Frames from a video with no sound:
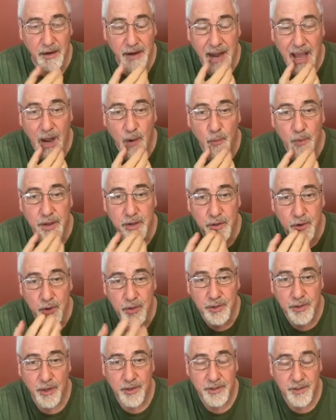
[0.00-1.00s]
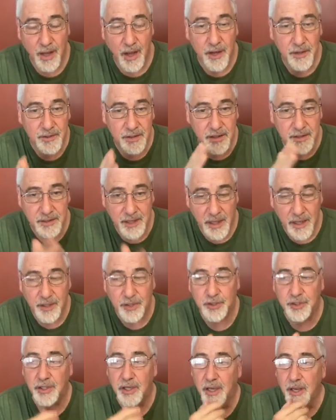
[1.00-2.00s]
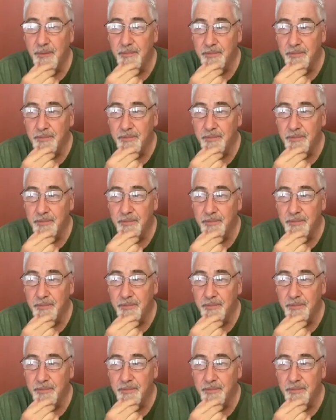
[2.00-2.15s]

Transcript: And how we use our tongue to teach